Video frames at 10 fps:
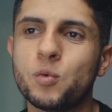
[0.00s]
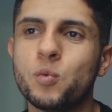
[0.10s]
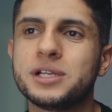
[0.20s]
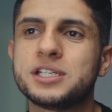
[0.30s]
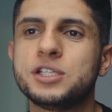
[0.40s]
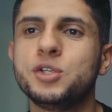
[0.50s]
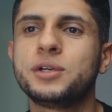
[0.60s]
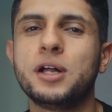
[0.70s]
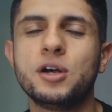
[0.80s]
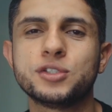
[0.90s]
which you
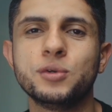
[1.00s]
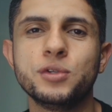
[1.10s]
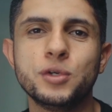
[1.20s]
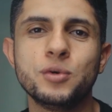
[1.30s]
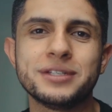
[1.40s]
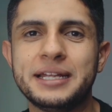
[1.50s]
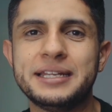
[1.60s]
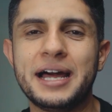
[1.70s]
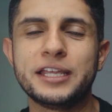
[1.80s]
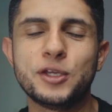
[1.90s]
can also use
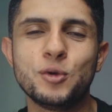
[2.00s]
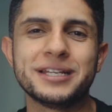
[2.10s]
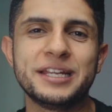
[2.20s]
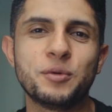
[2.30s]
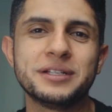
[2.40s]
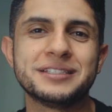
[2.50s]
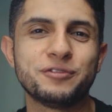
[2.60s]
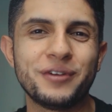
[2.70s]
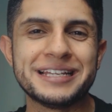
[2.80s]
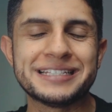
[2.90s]
and not use
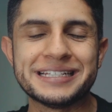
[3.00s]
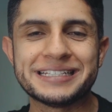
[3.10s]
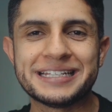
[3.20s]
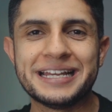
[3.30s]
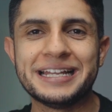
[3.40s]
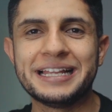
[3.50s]
anyone's faces